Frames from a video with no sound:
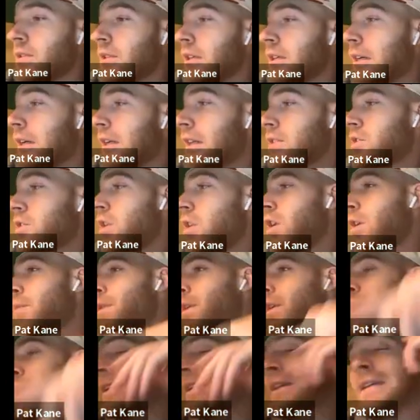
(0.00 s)
All right, let's talk
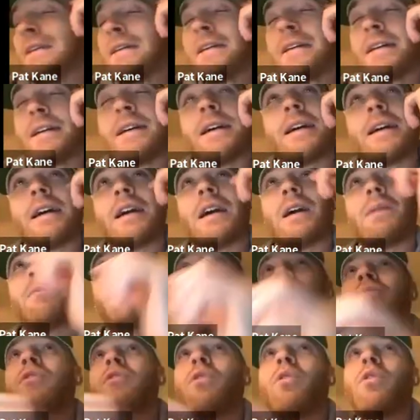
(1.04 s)
about it.
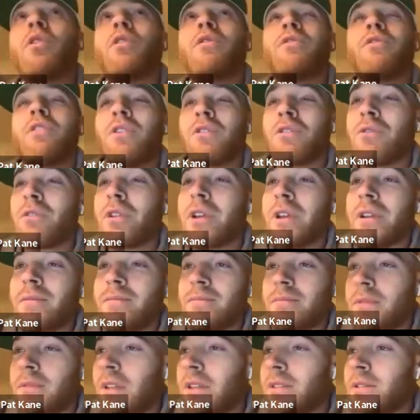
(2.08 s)
For Phil Green,
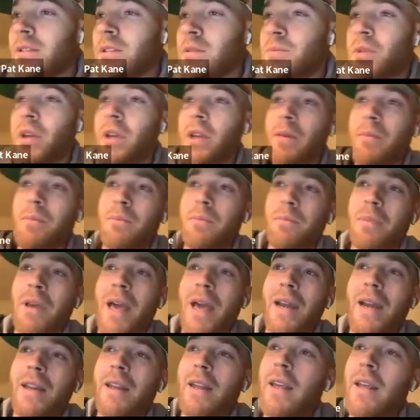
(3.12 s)
this has been
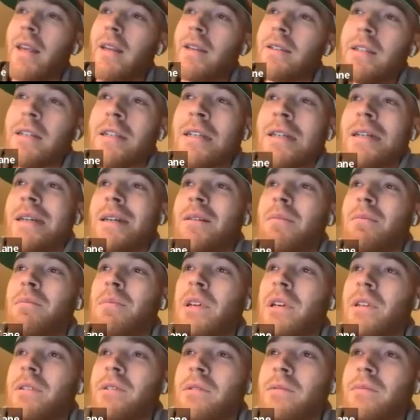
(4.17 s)
Pat Kane.
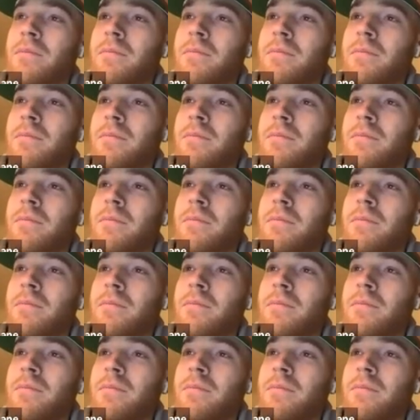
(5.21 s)
Peace.